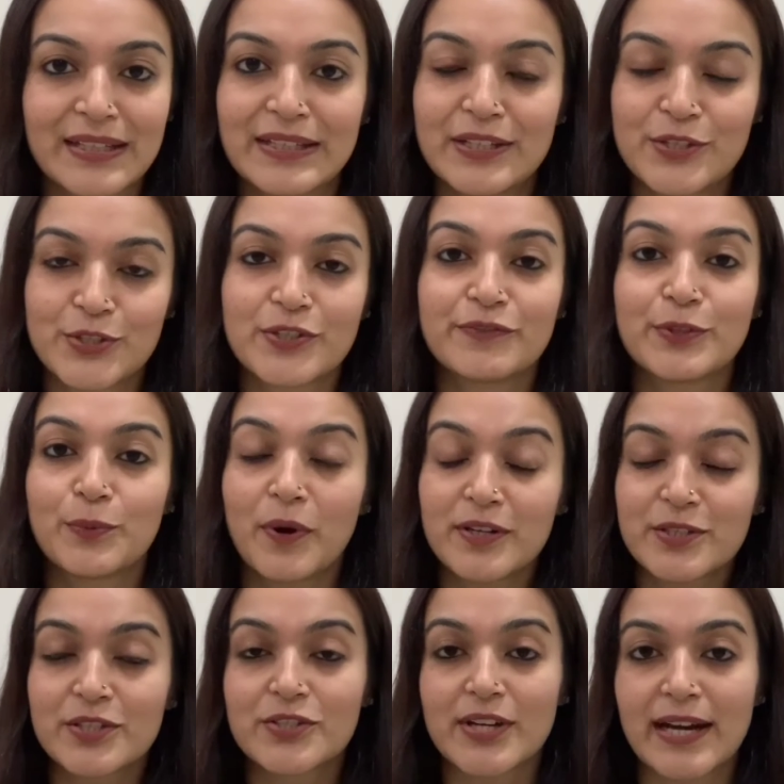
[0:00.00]
So if you want
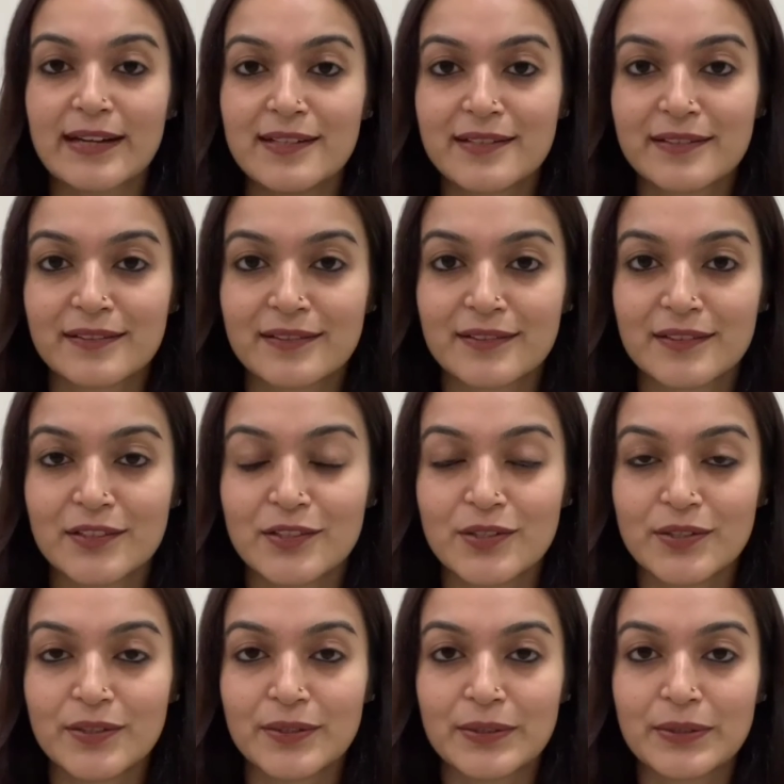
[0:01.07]
your child
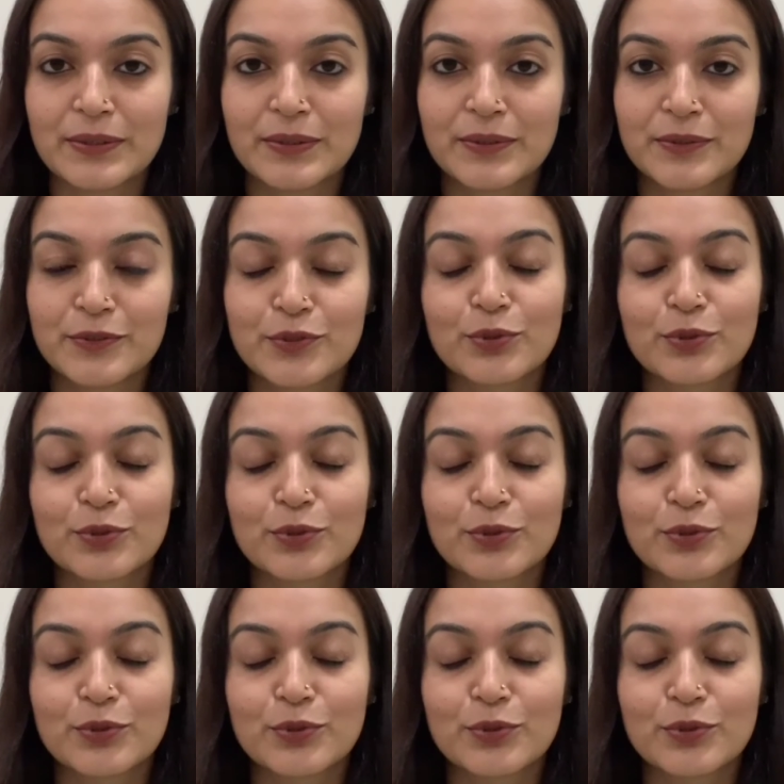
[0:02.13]
to